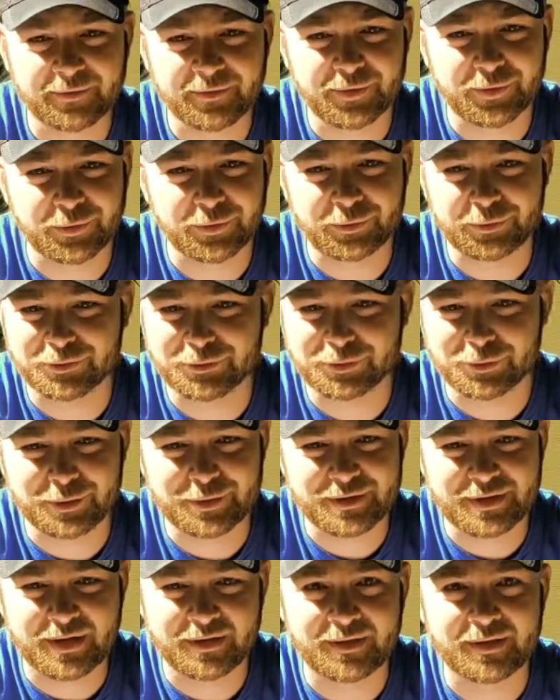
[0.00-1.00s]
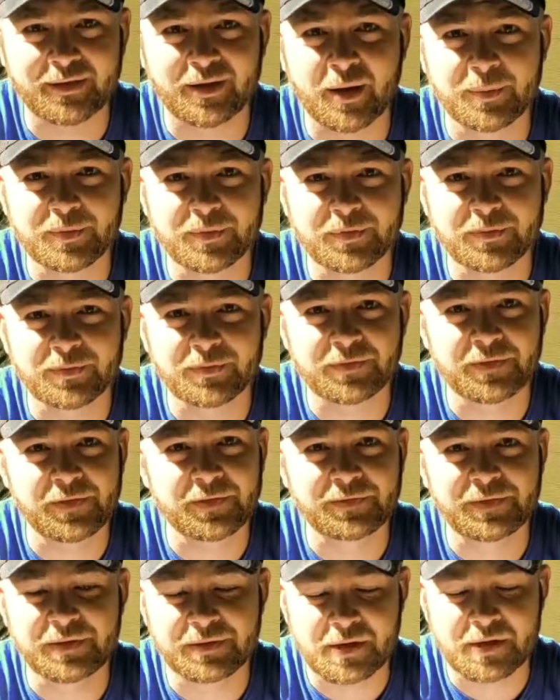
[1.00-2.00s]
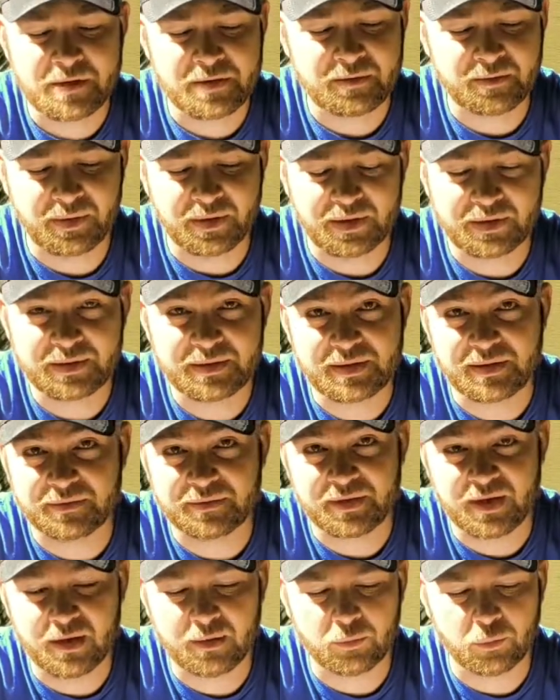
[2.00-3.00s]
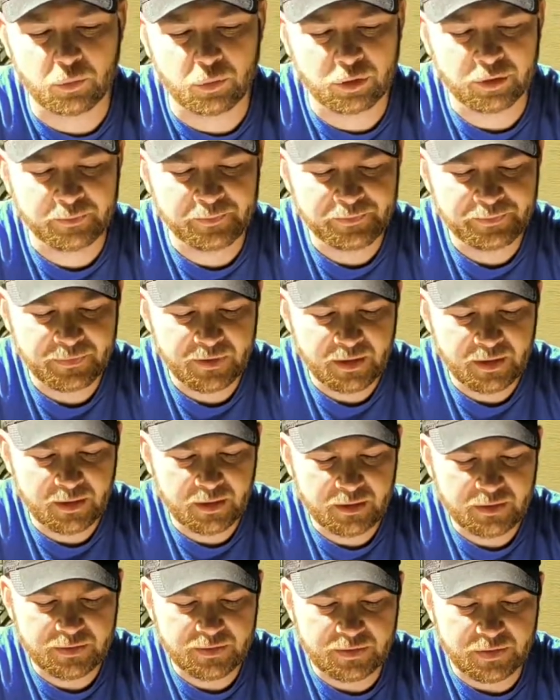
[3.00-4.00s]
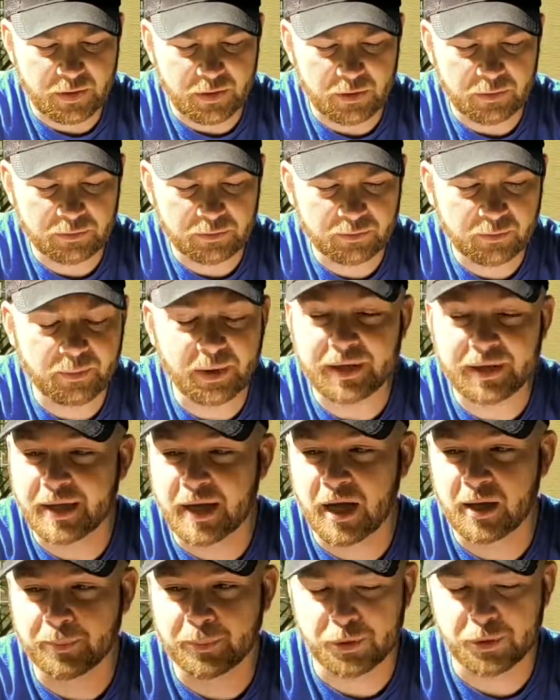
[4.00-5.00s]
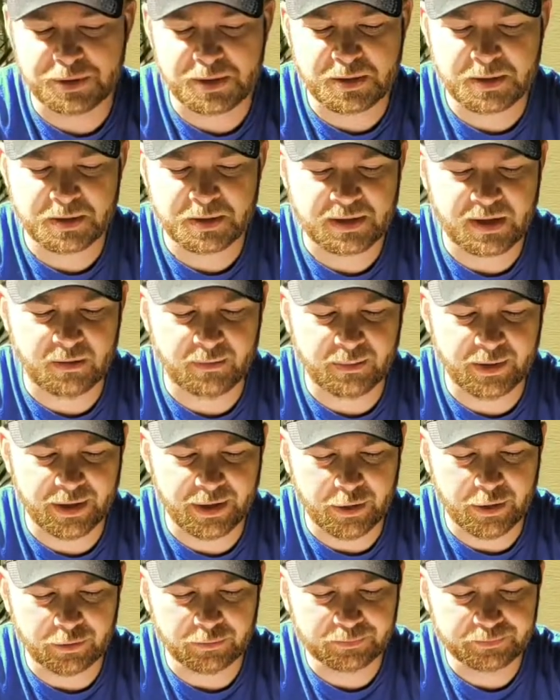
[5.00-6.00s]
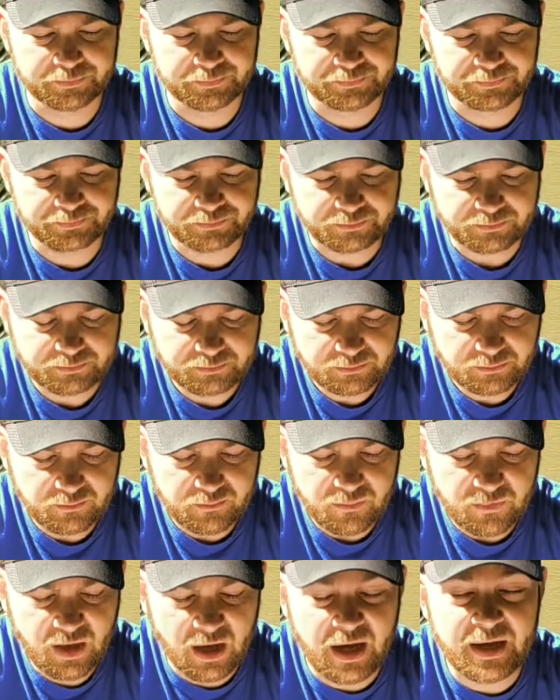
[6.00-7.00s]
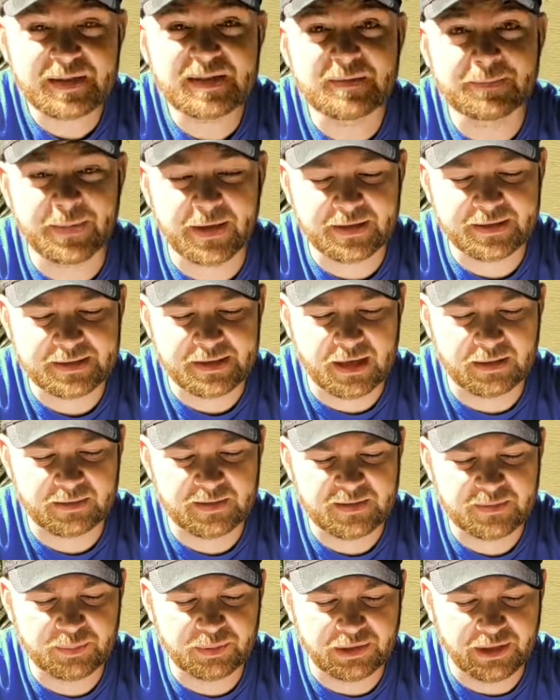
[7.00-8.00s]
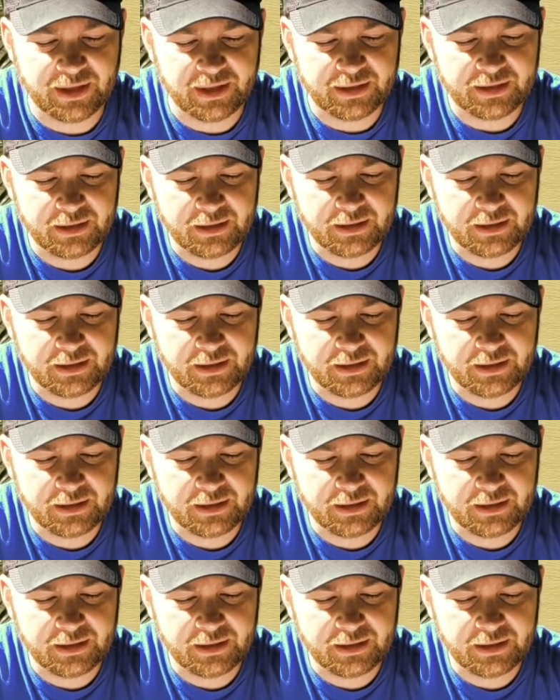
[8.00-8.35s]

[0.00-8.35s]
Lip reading: to swords I think up to 1500 bucks, if not more. So, but yeah, I purchased this on my own. Specs on this blade.